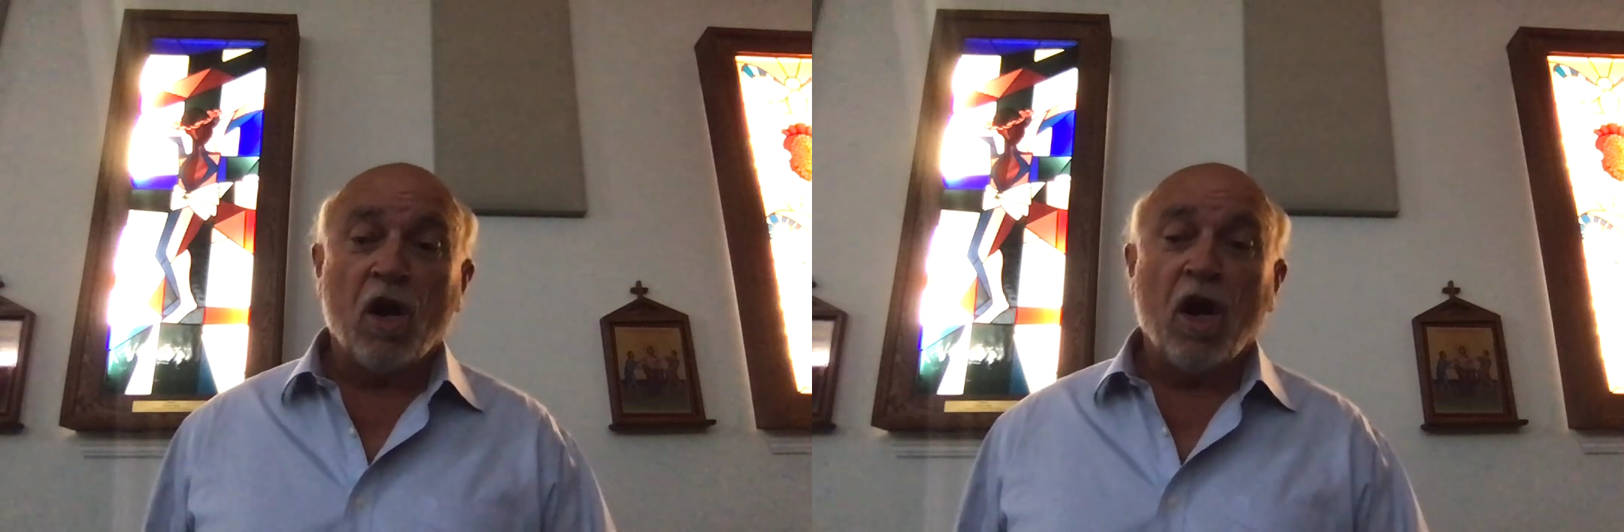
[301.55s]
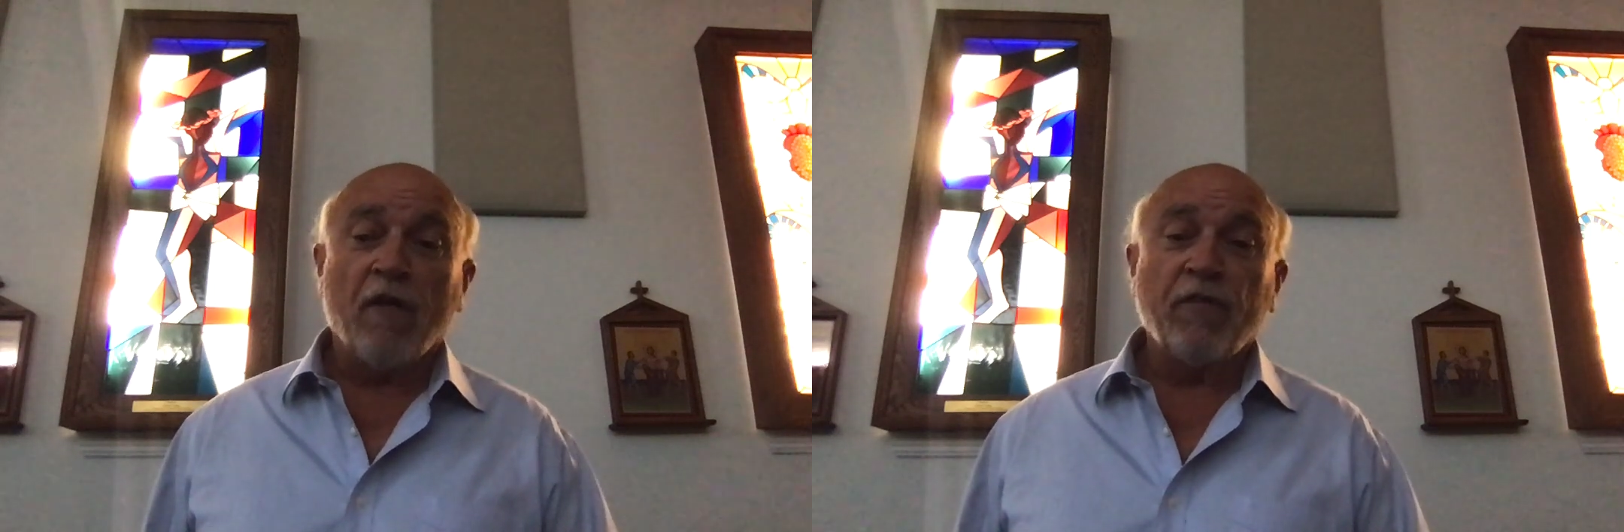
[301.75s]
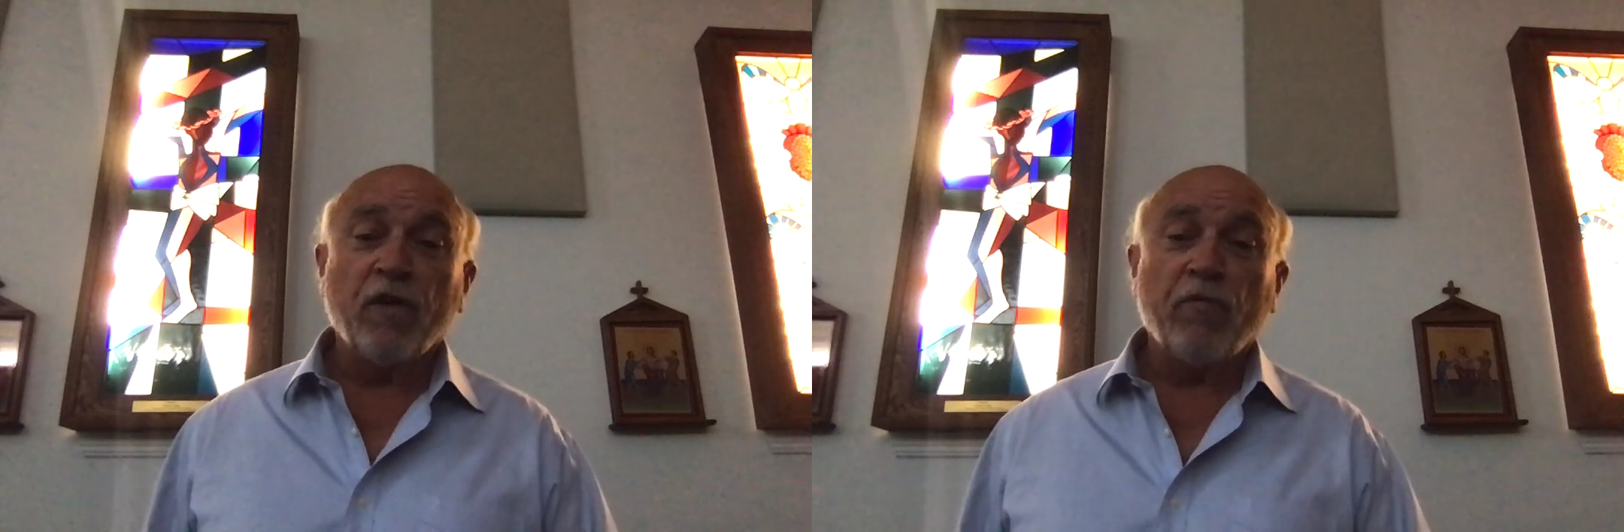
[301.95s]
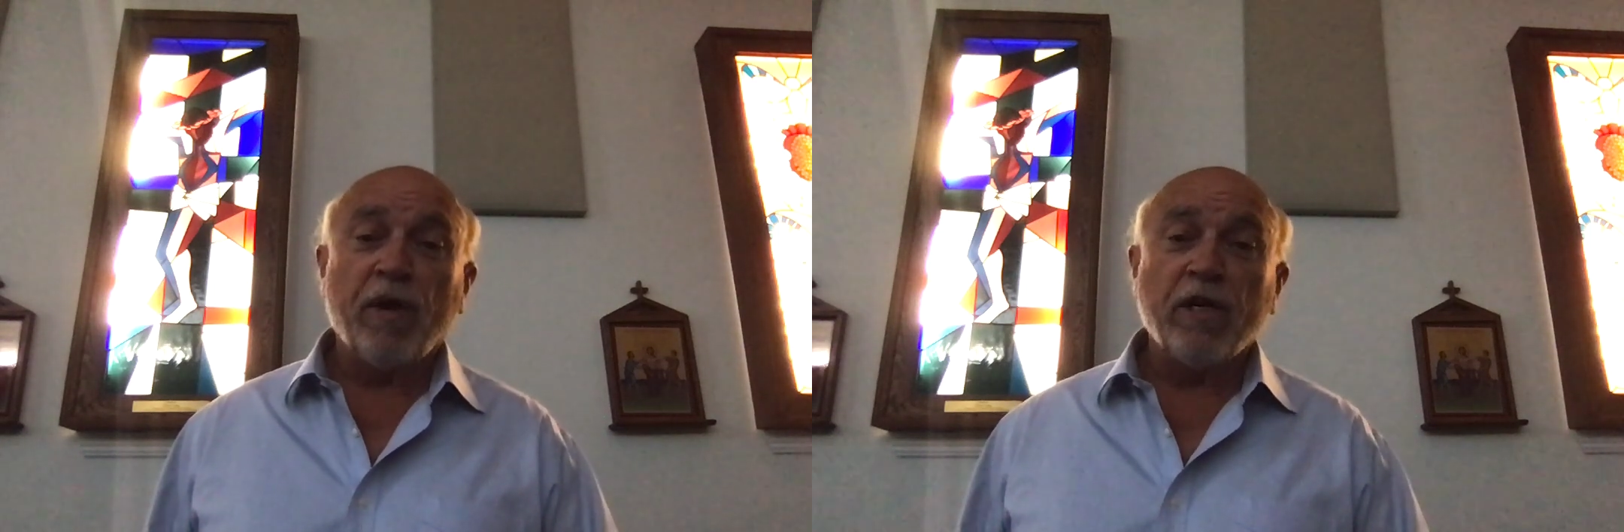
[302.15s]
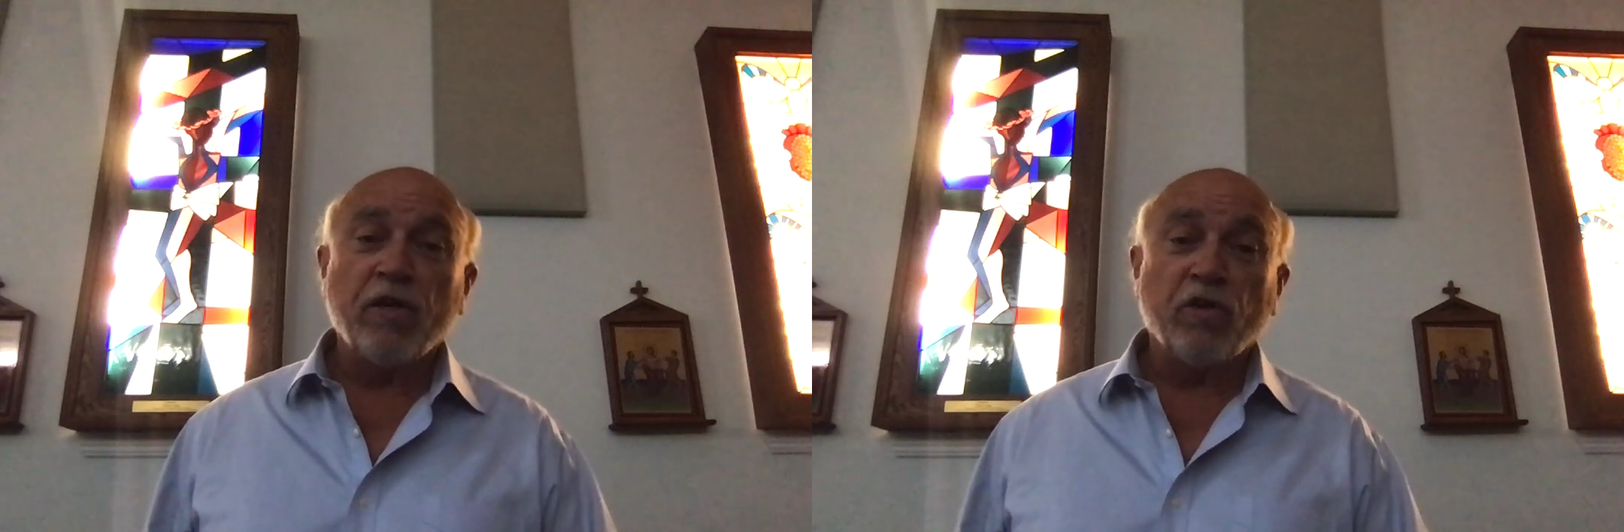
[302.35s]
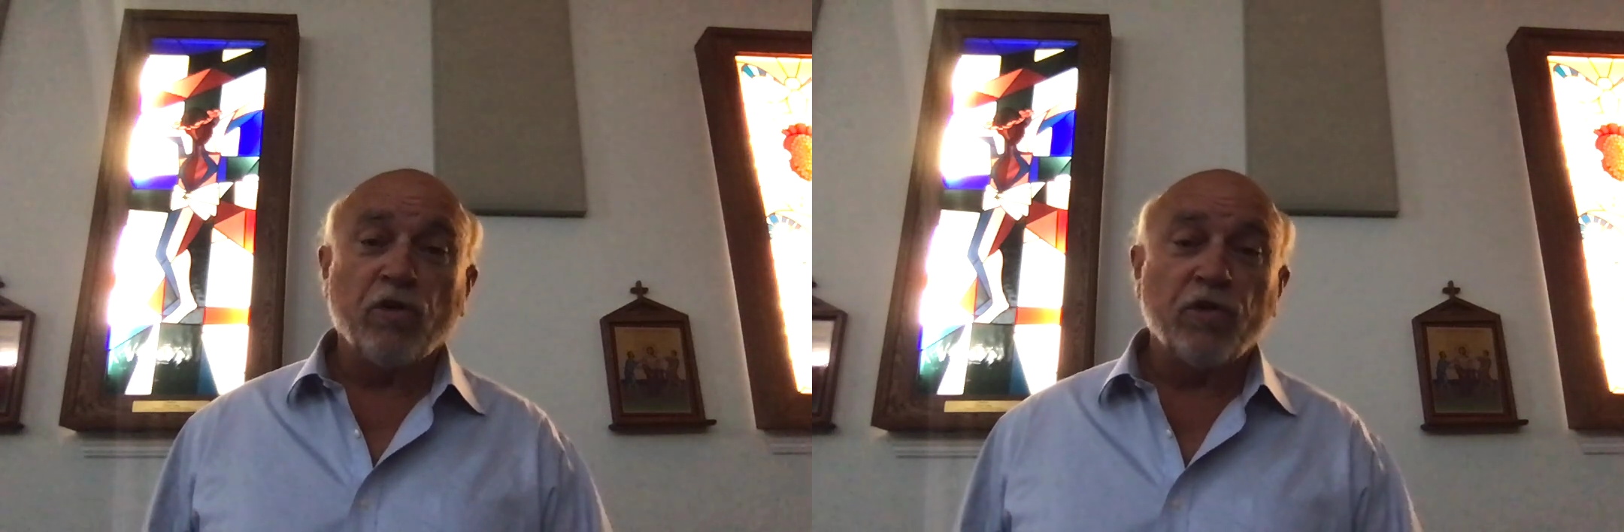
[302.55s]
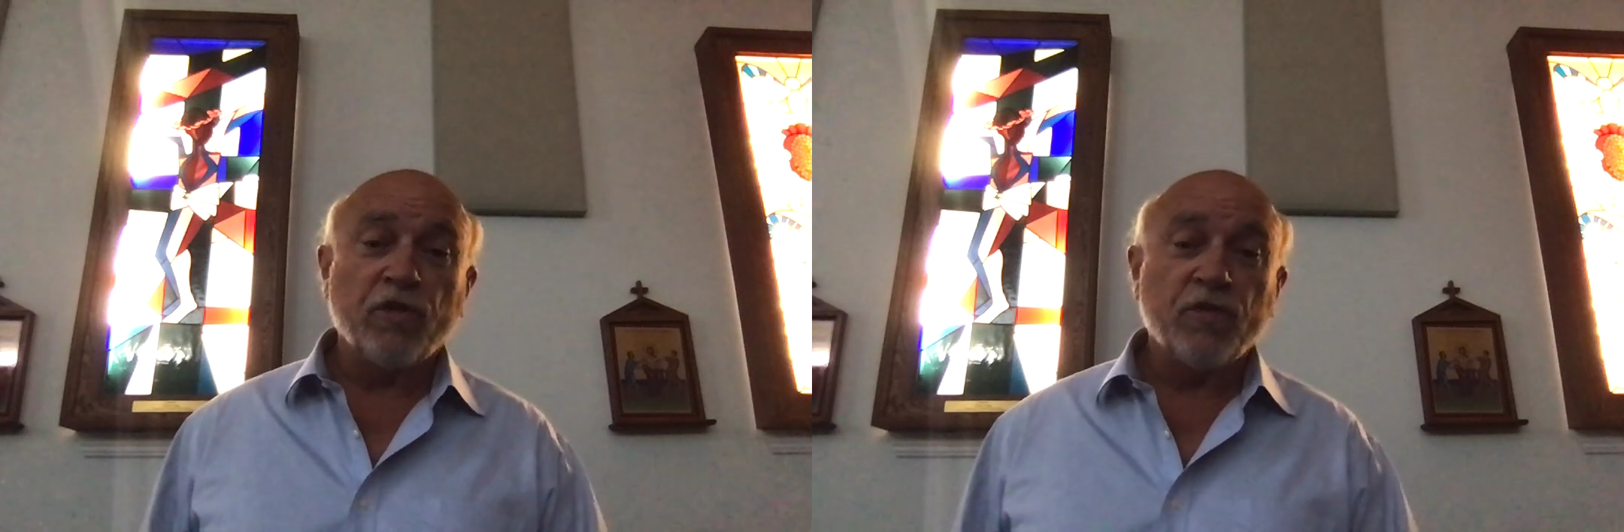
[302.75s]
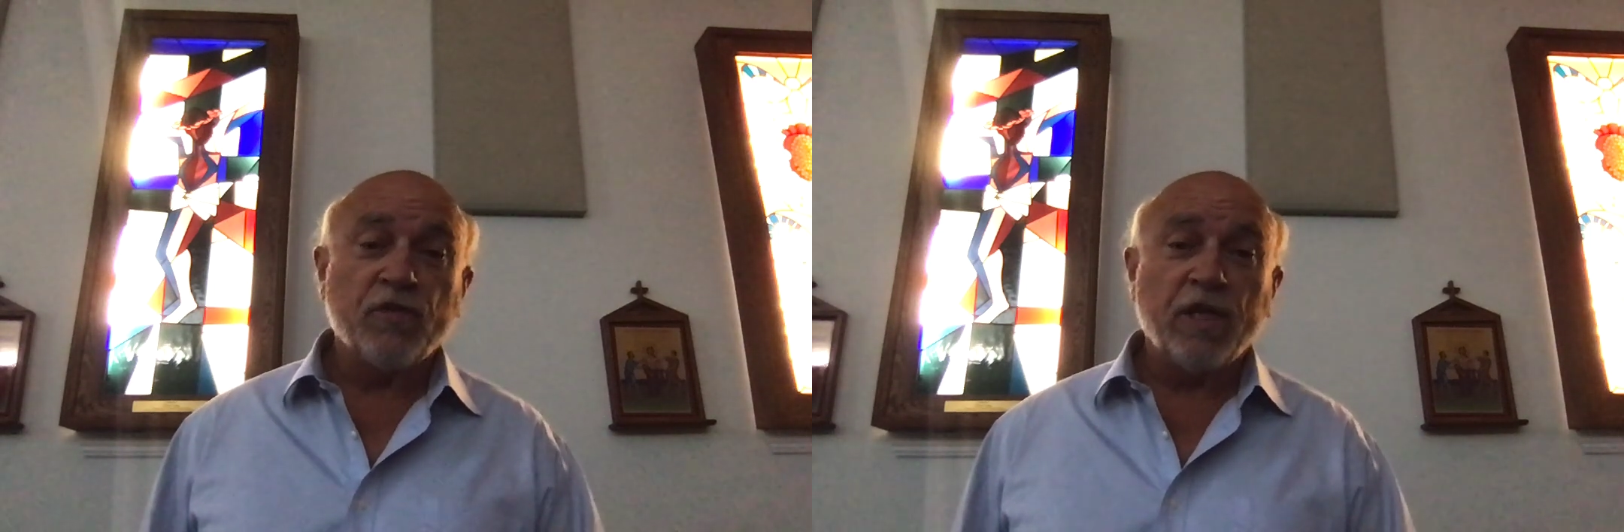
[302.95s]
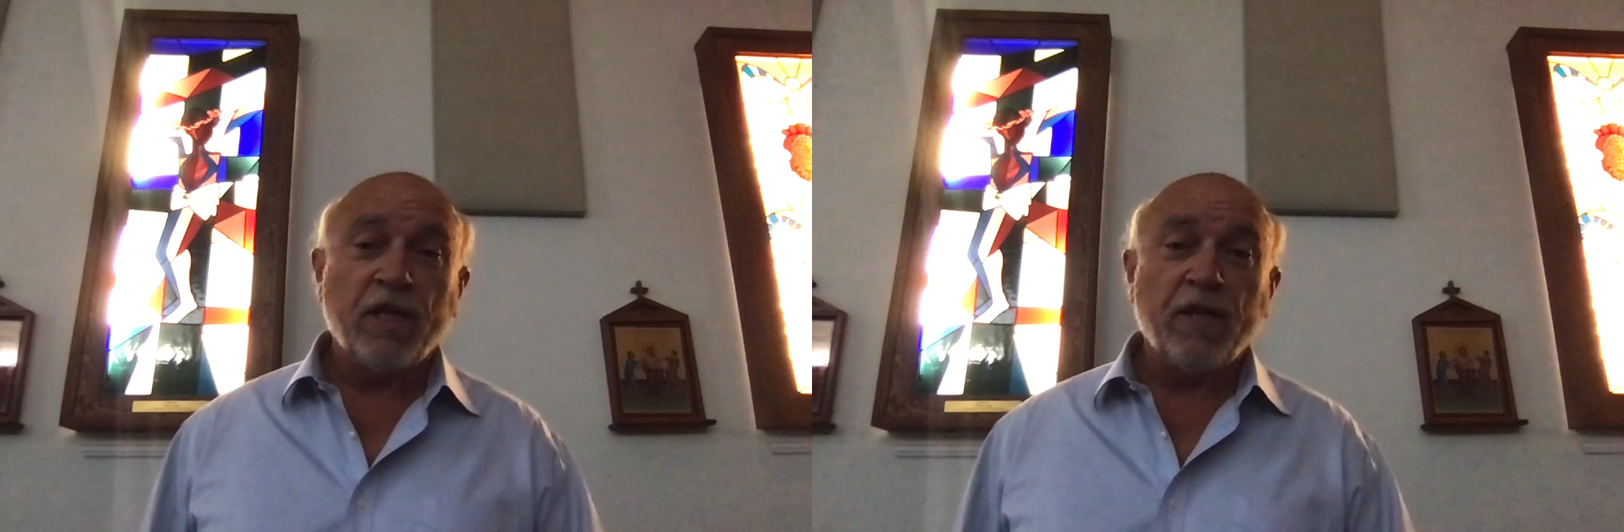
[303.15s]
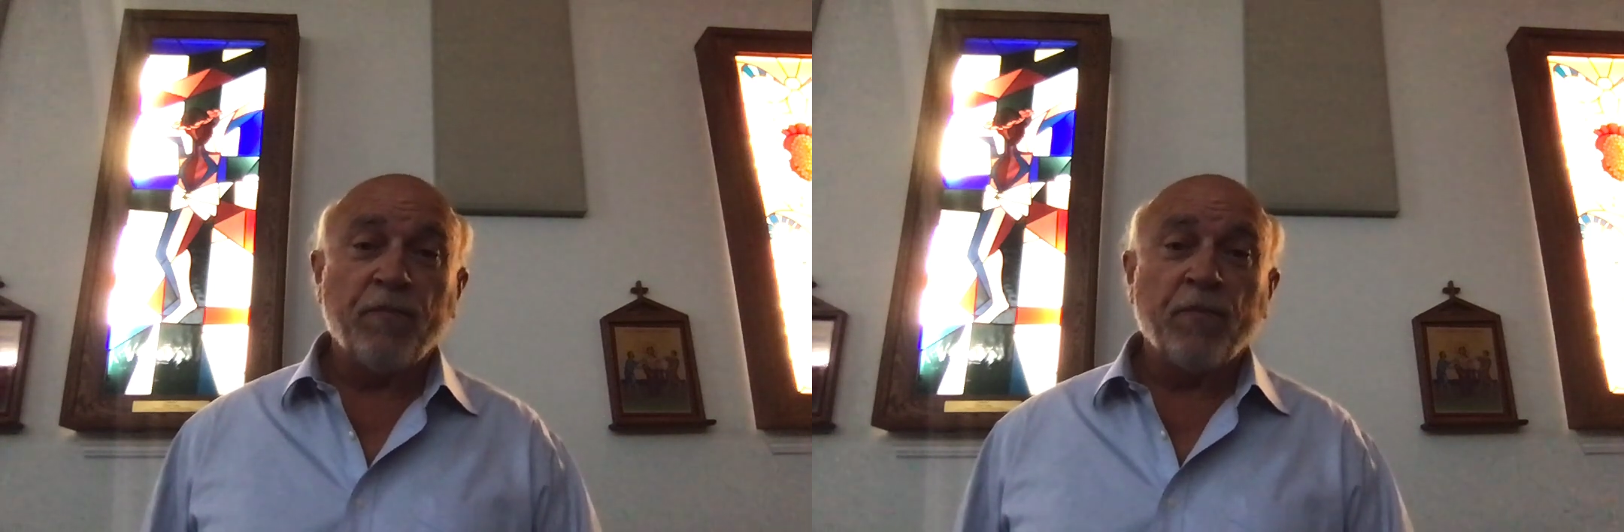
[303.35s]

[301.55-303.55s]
often create an urgency